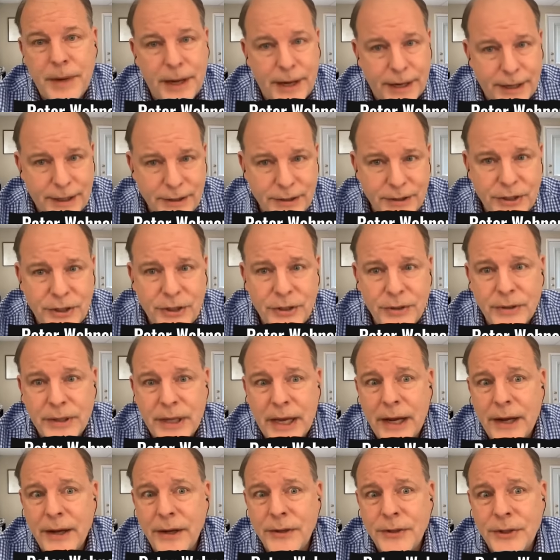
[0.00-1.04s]
back in the
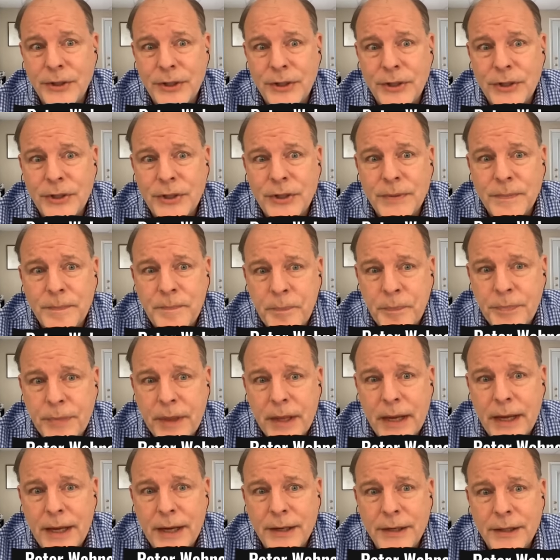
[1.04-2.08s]
2000s
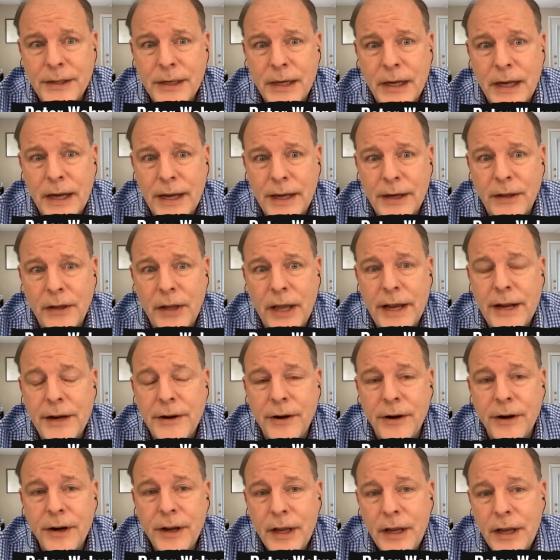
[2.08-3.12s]
and uh, and
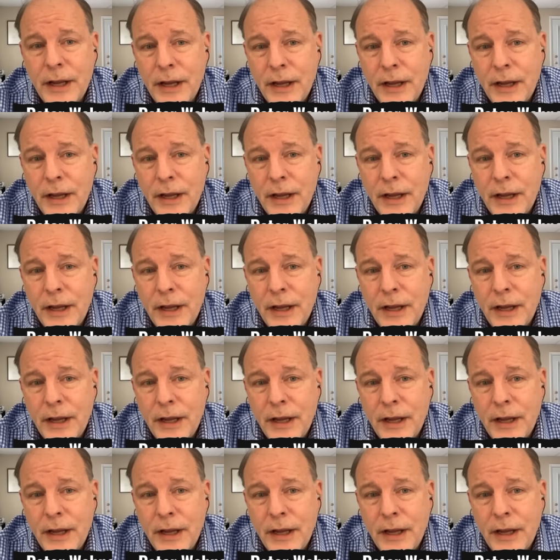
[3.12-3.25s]
later